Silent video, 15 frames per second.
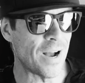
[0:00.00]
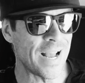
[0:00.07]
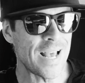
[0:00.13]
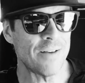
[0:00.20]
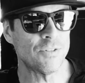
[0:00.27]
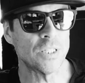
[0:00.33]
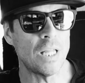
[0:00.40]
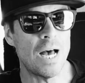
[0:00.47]
I
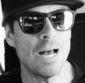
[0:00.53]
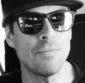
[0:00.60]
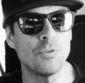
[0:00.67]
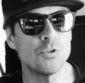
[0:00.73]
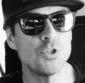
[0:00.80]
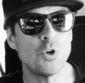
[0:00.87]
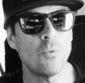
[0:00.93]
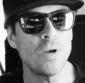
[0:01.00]
have a lot.
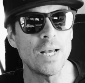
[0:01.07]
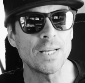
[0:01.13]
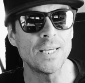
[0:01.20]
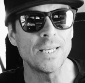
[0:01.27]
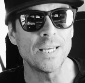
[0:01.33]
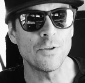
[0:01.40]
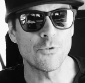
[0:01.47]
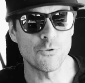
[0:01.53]
There's no way I
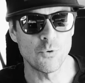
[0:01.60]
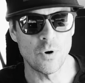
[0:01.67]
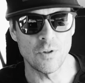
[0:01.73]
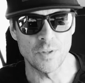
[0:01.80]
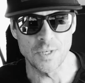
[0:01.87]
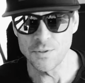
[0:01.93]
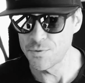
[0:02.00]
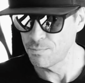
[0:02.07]
can get through all
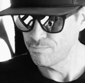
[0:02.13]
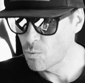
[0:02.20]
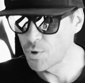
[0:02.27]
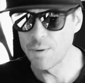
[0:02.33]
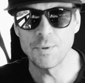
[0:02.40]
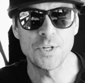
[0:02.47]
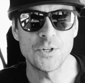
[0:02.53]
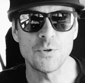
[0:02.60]
these. What
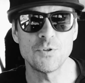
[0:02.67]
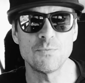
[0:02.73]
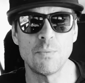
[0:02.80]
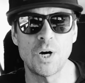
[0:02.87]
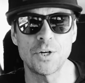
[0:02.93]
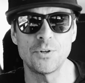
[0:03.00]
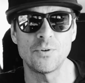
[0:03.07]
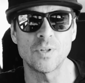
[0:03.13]
I'm going to do is
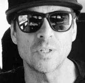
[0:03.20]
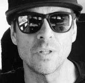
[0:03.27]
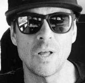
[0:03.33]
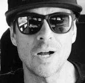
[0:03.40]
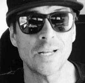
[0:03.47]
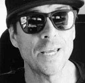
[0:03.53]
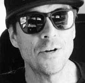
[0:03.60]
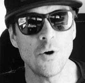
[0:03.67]
monitor the
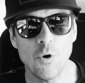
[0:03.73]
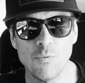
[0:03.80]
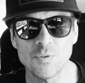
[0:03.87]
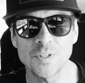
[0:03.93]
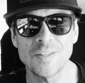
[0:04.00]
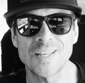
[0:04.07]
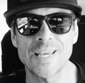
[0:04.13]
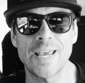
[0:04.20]
clock, and
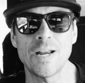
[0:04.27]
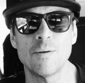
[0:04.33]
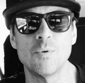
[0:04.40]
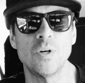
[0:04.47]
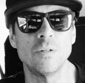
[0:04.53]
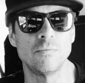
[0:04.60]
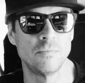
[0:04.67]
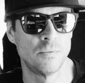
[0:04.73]
hopefully the
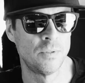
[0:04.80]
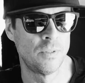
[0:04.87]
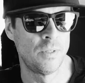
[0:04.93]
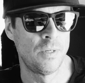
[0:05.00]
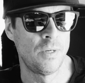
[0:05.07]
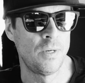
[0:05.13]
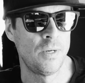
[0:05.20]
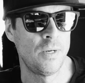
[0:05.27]
camera
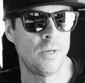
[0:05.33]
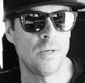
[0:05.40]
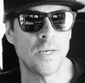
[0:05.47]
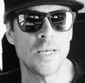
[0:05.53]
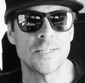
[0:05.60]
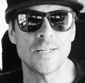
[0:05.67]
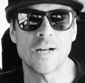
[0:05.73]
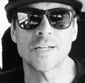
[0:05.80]

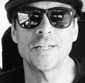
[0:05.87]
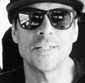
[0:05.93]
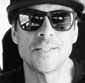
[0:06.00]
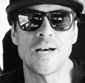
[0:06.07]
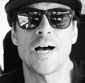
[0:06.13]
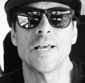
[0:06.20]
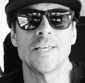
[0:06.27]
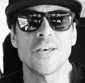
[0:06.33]
is not going to
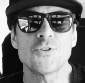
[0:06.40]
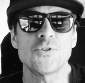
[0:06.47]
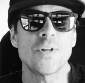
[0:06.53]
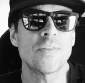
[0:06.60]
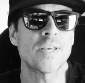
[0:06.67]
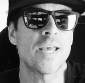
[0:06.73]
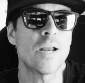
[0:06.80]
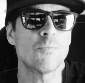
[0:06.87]
die.
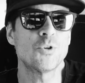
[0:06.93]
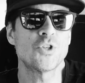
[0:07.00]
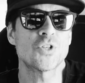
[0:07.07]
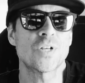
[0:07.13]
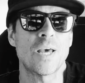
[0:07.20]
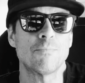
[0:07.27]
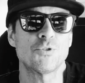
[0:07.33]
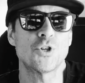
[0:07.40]
Yesterday, the camera
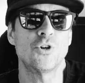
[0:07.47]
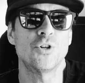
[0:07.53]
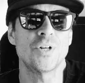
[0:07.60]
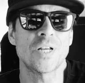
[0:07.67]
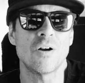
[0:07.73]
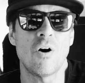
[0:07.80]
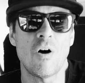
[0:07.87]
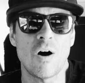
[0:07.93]
just kept
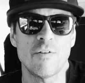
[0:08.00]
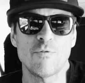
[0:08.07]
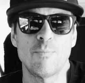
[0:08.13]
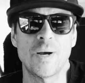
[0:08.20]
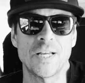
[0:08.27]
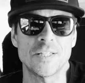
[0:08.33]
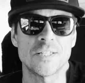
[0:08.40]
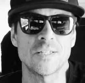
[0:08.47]
turning off
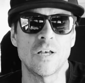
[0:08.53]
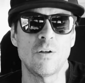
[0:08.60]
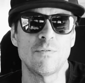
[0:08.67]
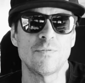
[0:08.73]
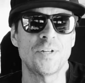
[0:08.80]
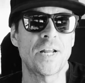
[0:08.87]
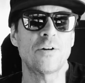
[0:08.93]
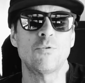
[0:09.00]
by
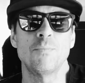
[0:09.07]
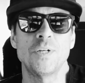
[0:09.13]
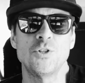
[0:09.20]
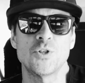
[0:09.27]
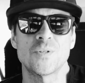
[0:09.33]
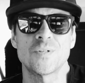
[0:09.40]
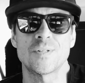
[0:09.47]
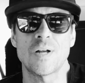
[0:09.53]
itself. And I don't mean
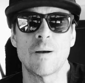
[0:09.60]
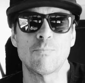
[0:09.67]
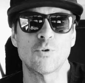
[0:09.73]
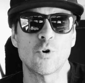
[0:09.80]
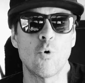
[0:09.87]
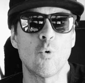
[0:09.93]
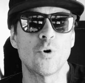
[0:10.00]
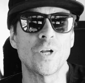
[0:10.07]
just stop
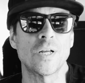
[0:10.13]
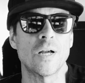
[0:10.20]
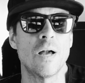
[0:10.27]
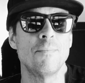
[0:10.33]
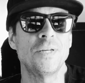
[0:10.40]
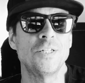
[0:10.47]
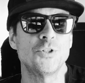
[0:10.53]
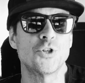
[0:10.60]
recording. I
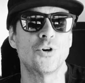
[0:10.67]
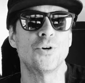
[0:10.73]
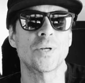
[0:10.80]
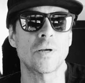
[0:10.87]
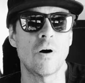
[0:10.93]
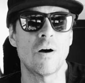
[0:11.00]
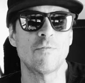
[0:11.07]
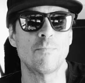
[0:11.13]
mean
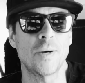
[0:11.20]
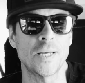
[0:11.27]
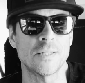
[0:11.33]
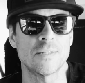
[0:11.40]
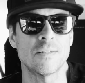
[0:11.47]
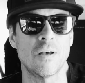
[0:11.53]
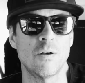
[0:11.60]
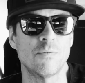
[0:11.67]
turning off by
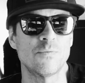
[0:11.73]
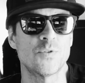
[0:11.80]
itself.